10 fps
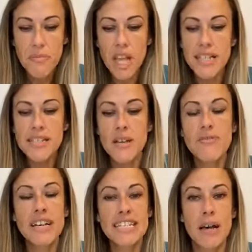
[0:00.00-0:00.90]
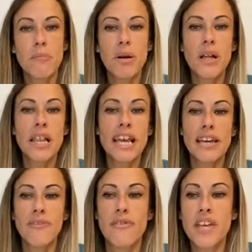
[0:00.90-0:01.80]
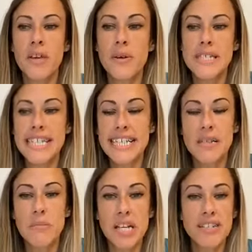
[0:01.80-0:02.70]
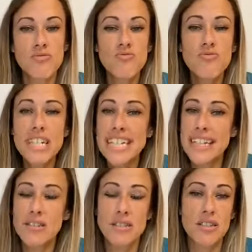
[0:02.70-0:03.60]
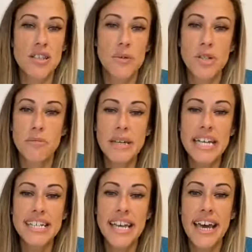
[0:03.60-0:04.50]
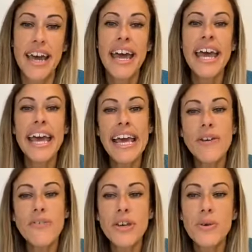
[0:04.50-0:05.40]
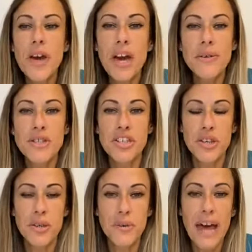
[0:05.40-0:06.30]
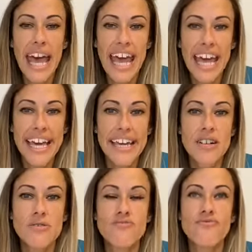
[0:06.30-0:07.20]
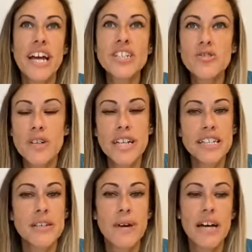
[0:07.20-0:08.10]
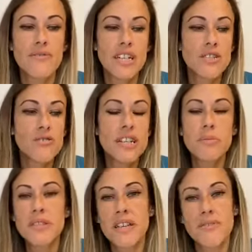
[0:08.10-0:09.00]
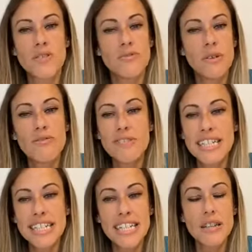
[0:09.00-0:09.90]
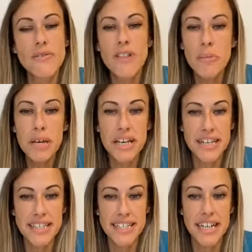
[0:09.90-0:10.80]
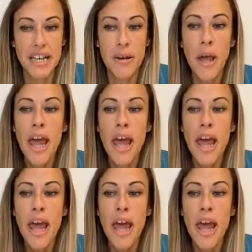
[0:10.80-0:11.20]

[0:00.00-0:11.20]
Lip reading: So for example, if you see somebody's really good on social media, if you go to a restaurant and you have incredible service from a really lovely person,